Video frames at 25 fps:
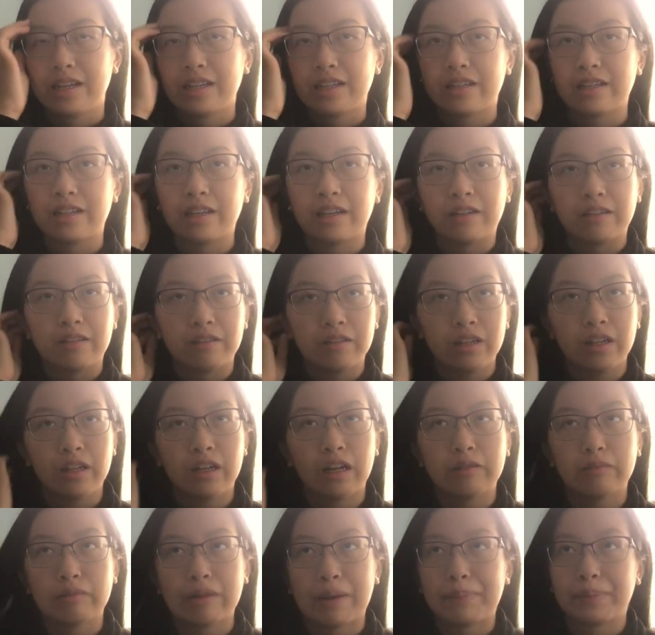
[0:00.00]
So,
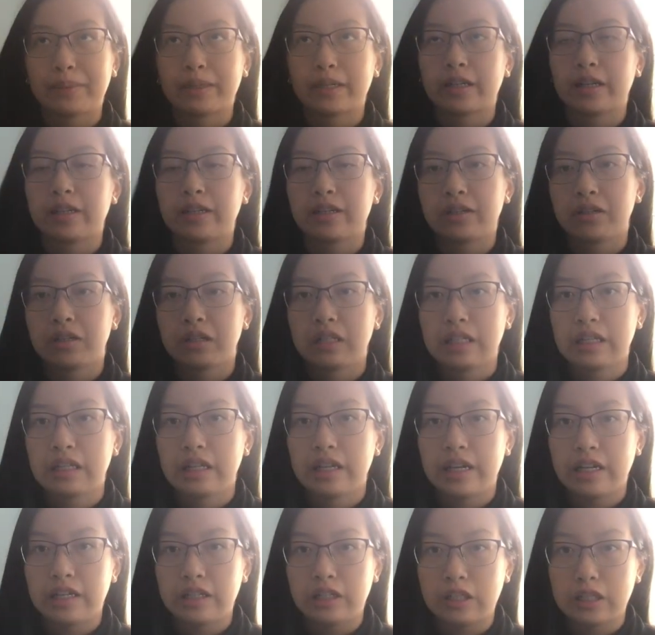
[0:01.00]
Wep turns
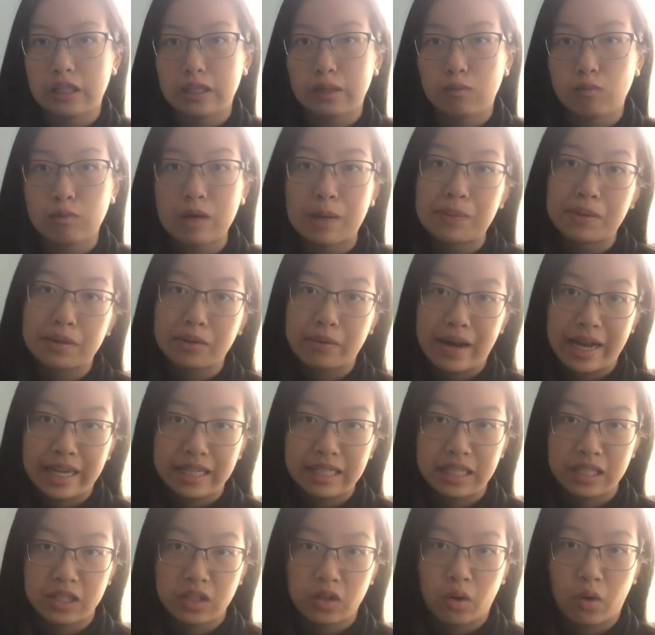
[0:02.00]
into
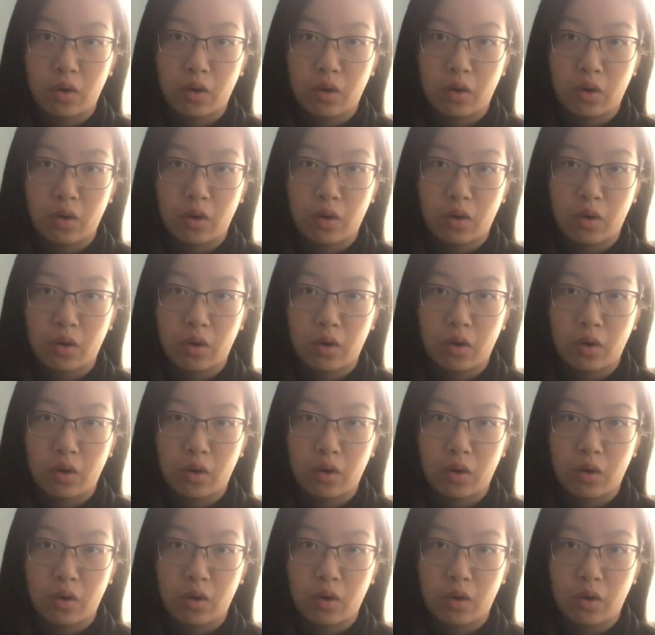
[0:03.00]
Wepawet,